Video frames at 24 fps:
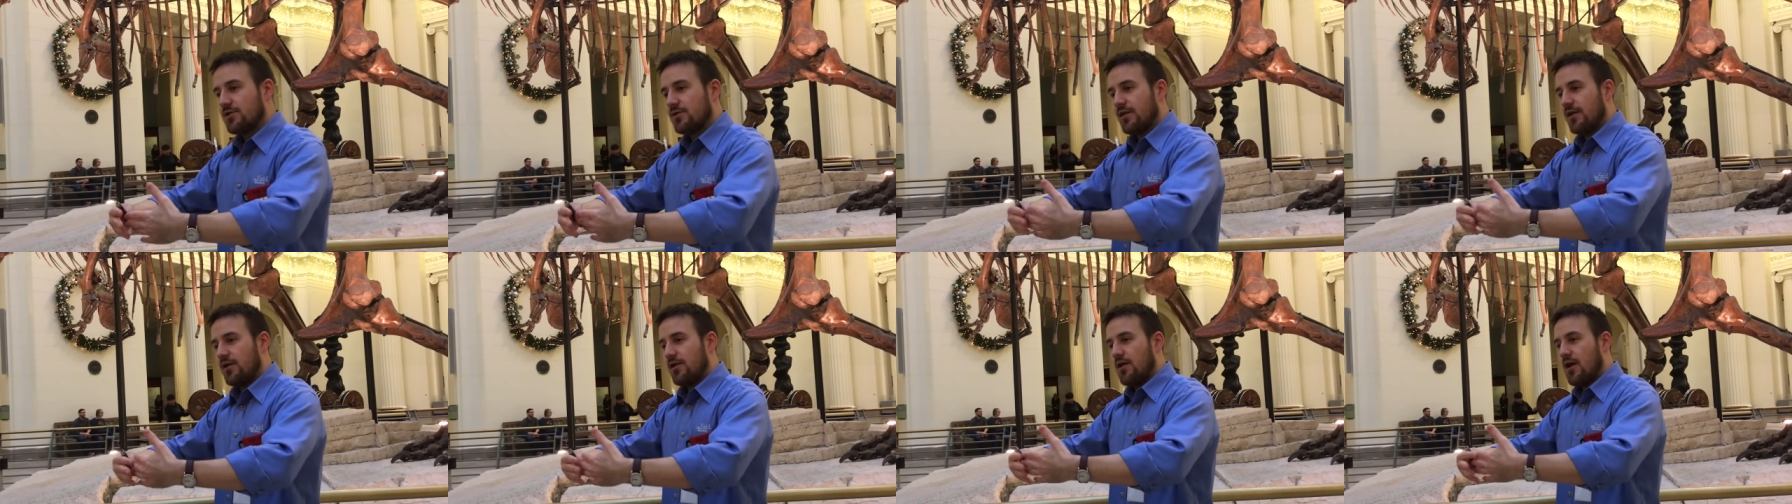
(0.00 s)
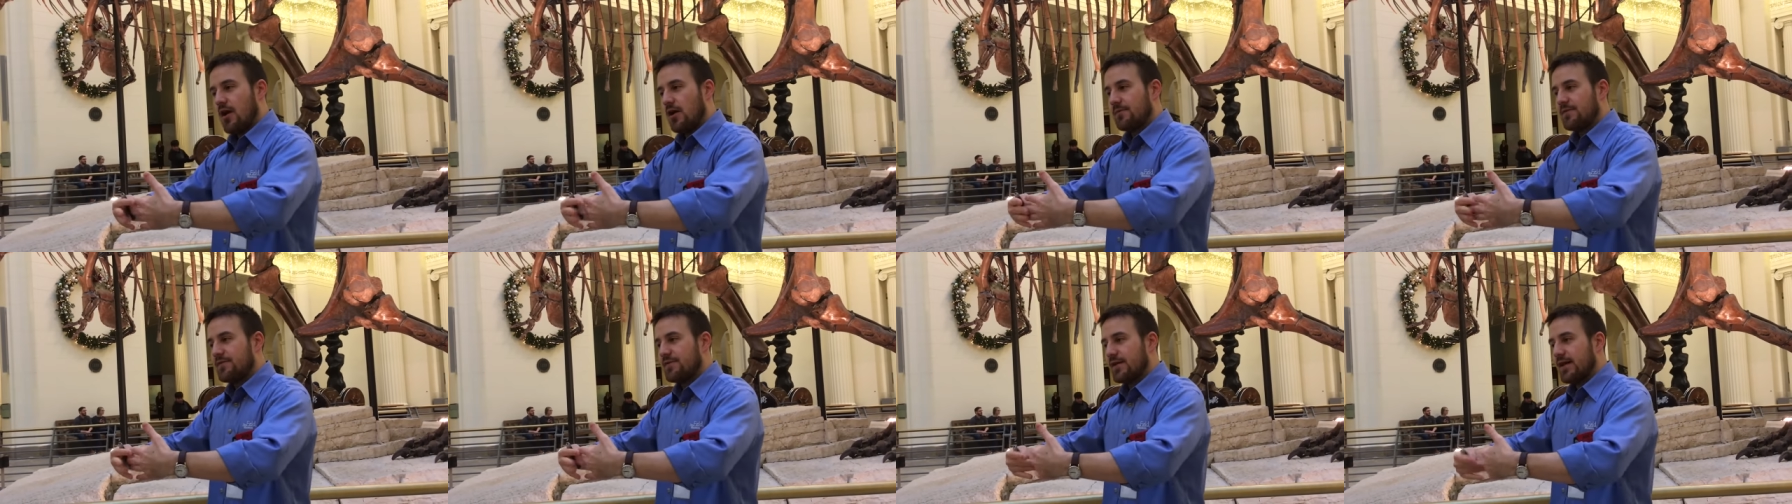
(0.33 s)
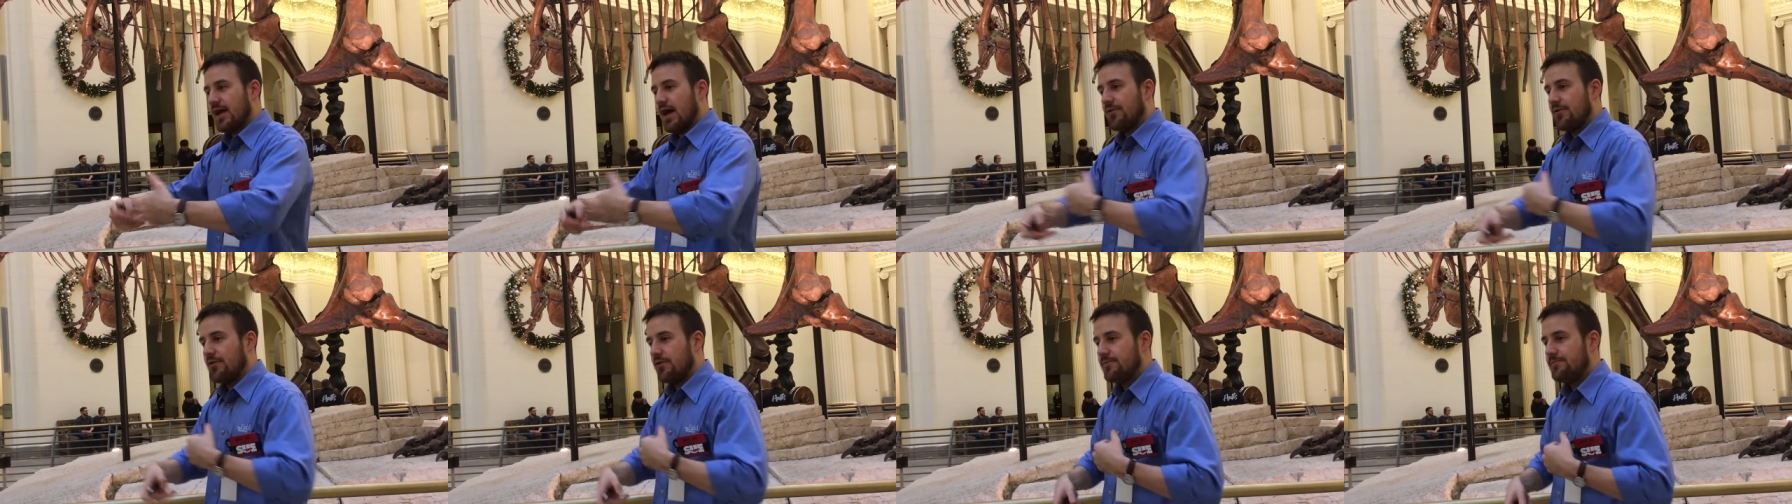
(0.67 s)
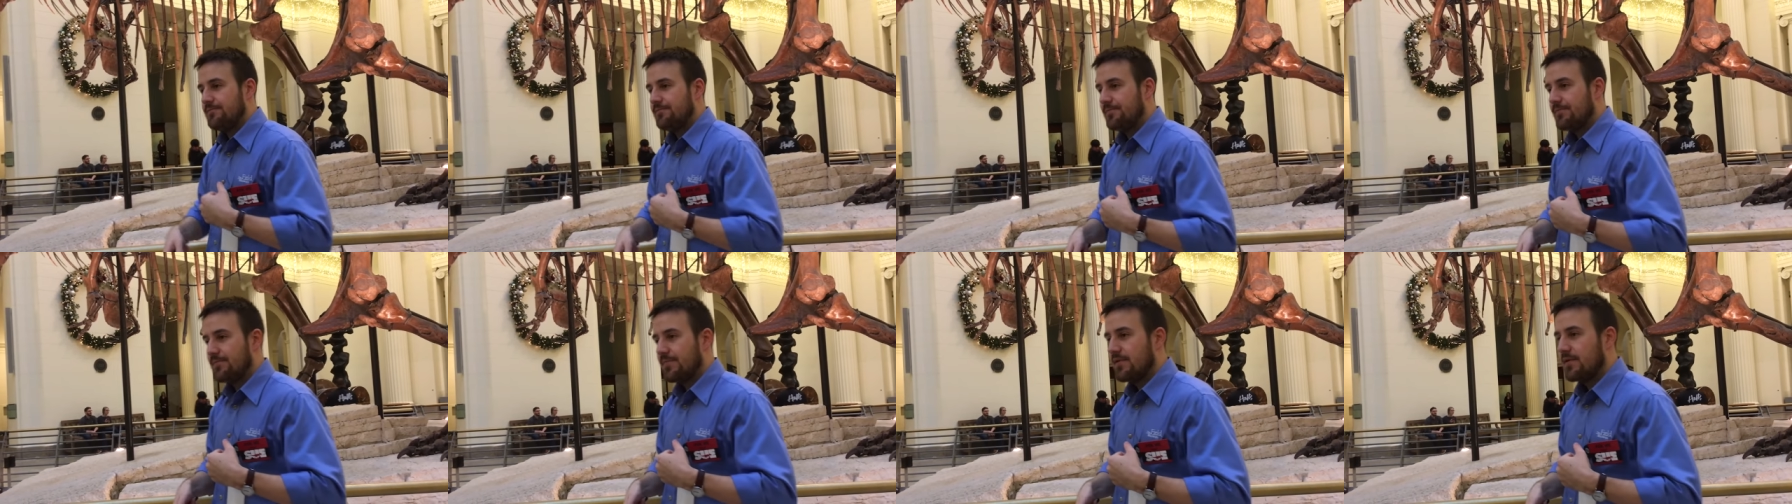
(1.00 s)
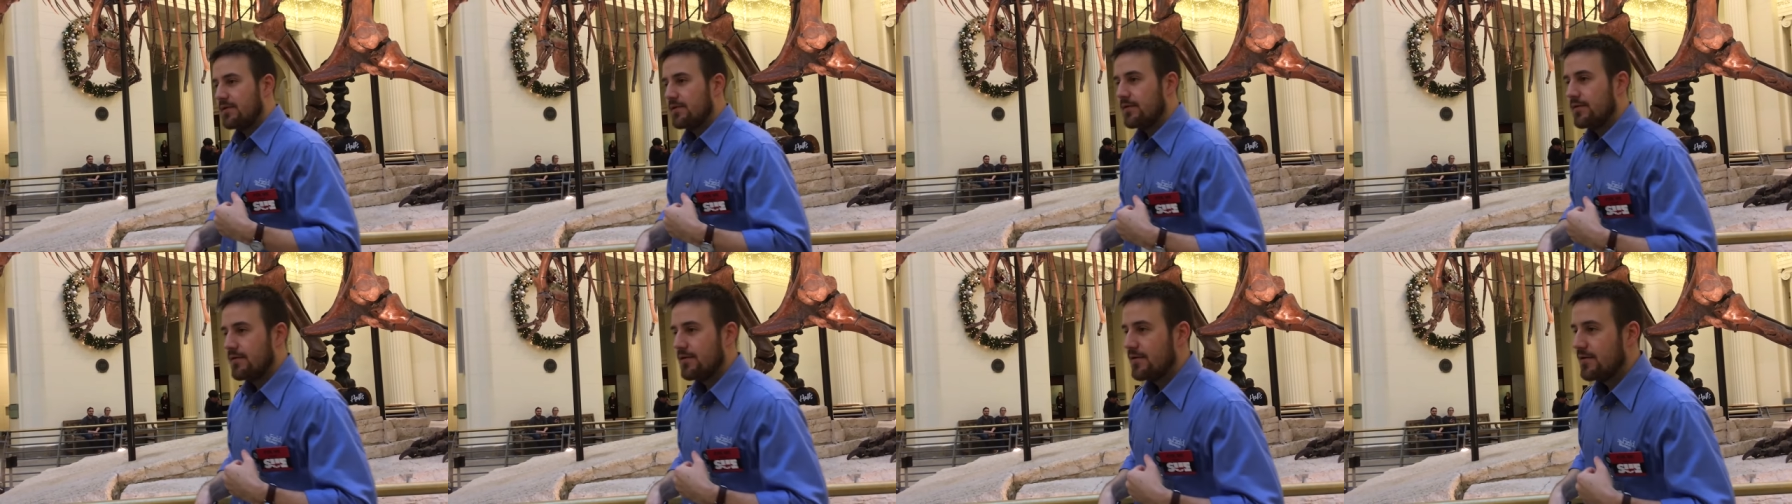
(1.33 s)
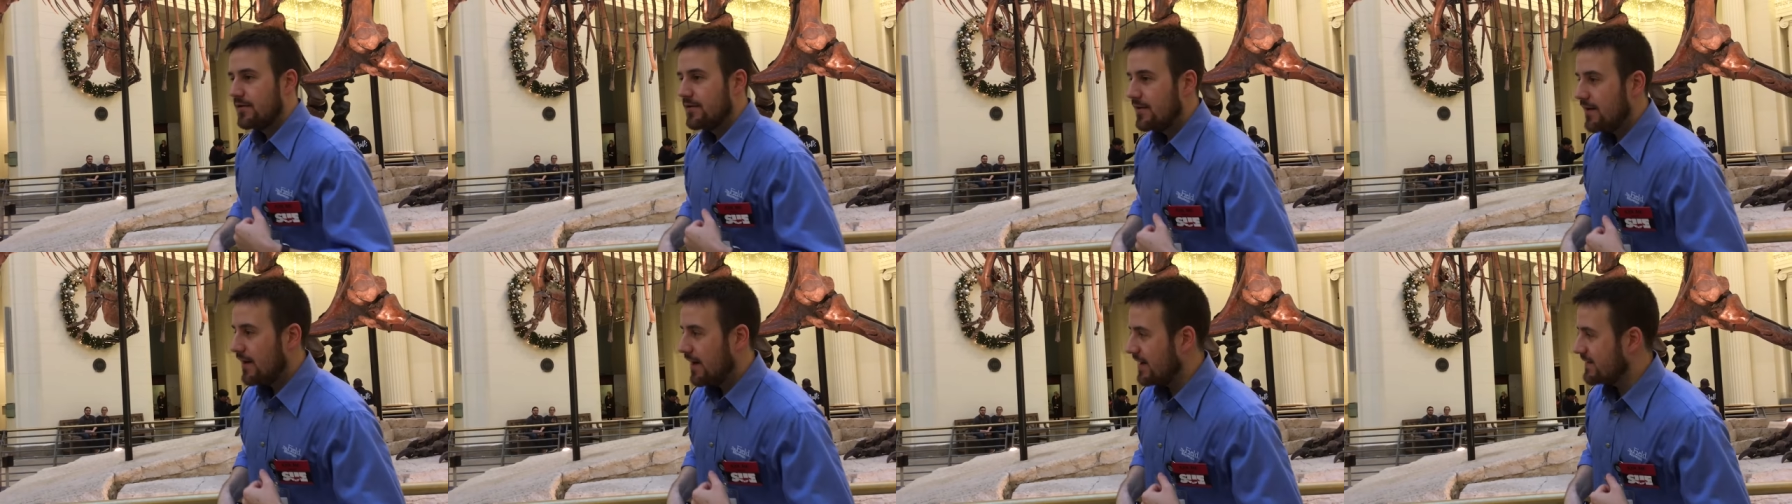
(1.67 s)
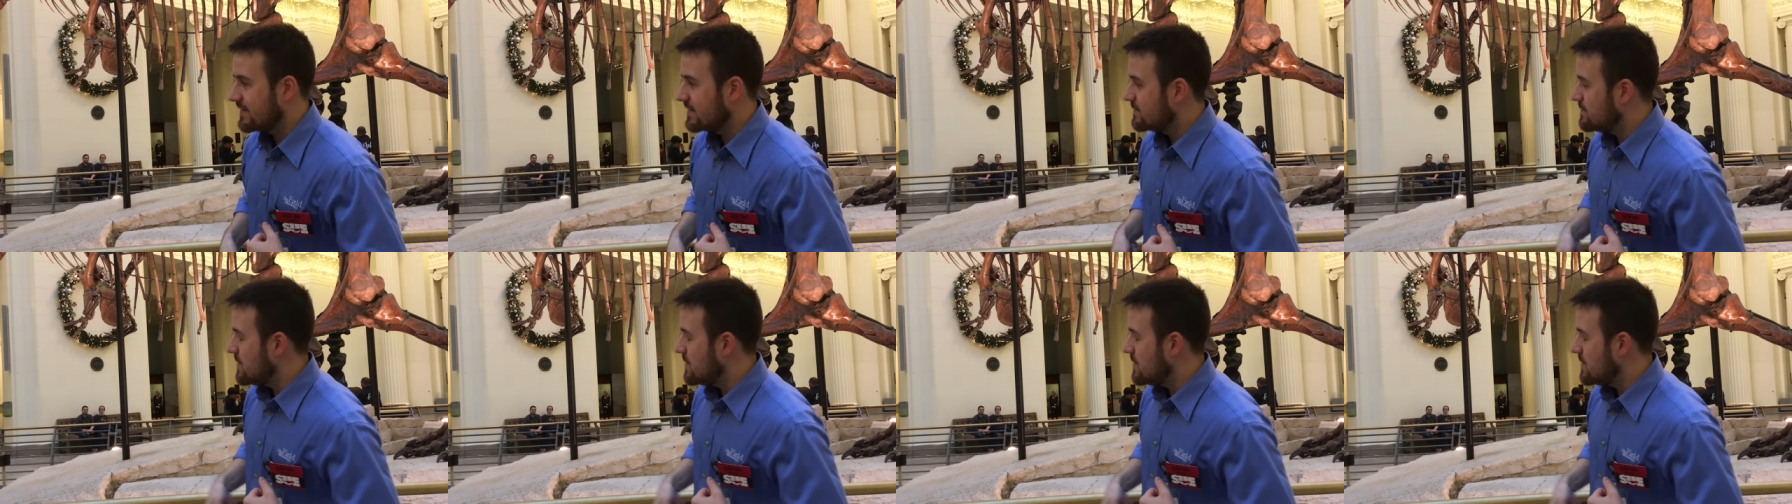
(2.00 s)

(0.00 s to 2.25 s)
her little arms together. And